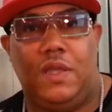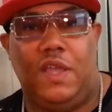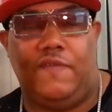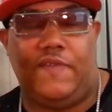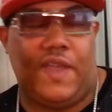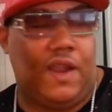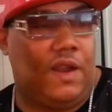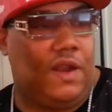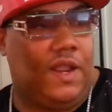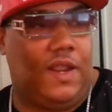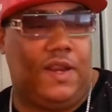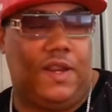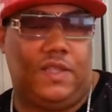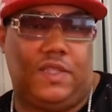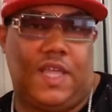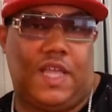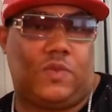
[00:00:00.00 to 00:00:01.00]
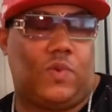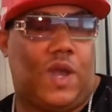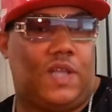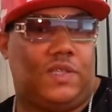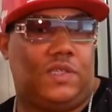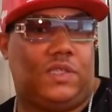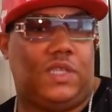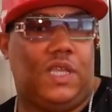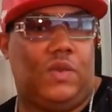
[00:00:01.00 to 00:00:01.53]
That's why
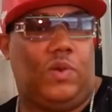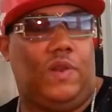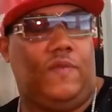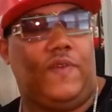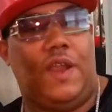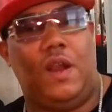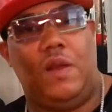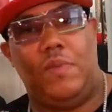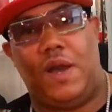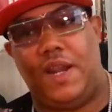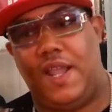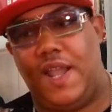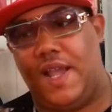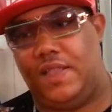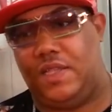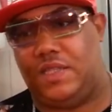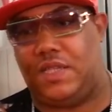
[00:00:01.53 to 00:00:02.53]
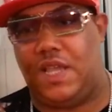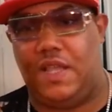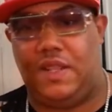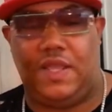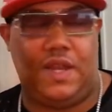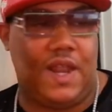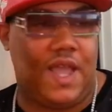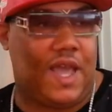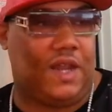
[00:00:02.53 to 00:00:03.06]
it's a secret. If everybody had
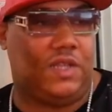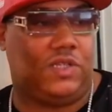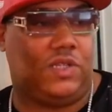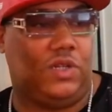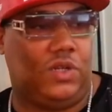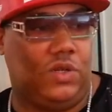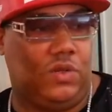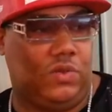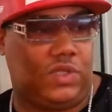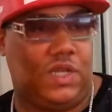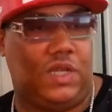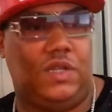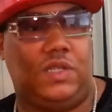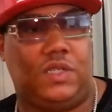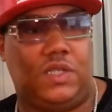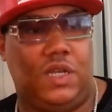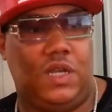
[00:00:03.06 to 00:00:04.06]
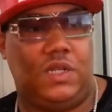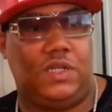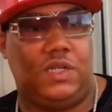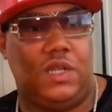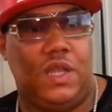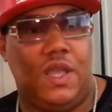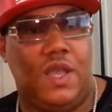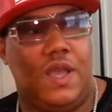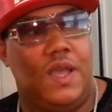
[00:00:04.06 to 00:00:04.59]
the knowledge to do such and such,
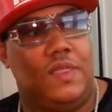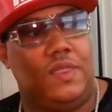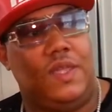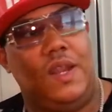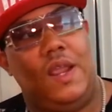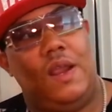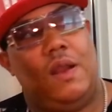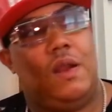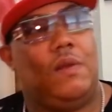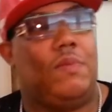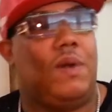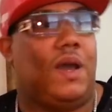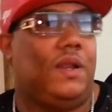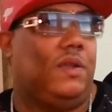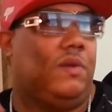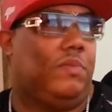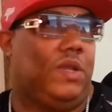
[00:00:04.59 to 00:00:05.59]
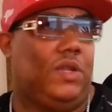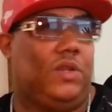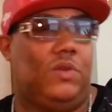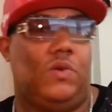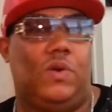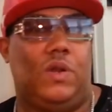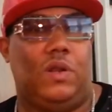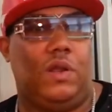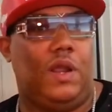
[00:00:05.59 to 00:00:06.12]
then everybody will be
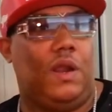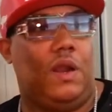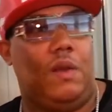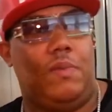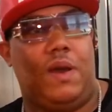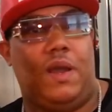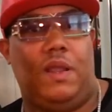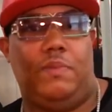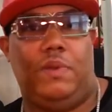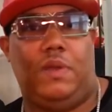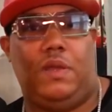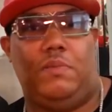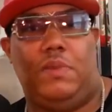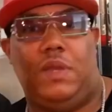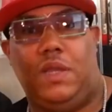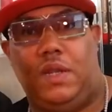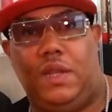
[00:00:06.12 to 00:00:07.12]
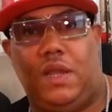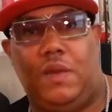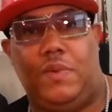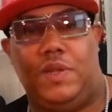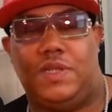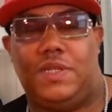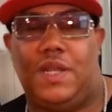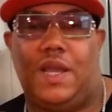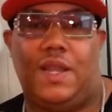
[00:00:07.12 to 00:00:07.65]
doing it, everybody be a millionaire.
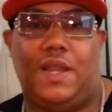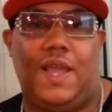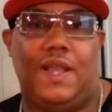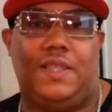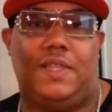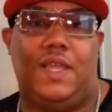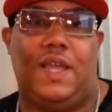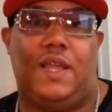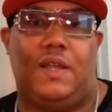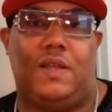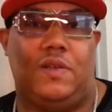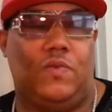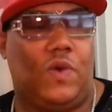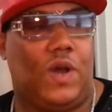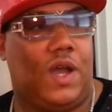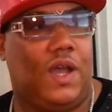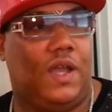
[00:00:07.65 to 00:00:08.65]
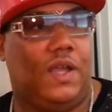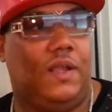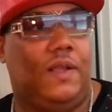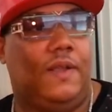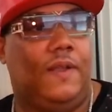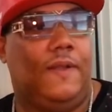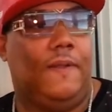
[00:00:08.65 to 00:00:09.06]
But it's not like that. Why?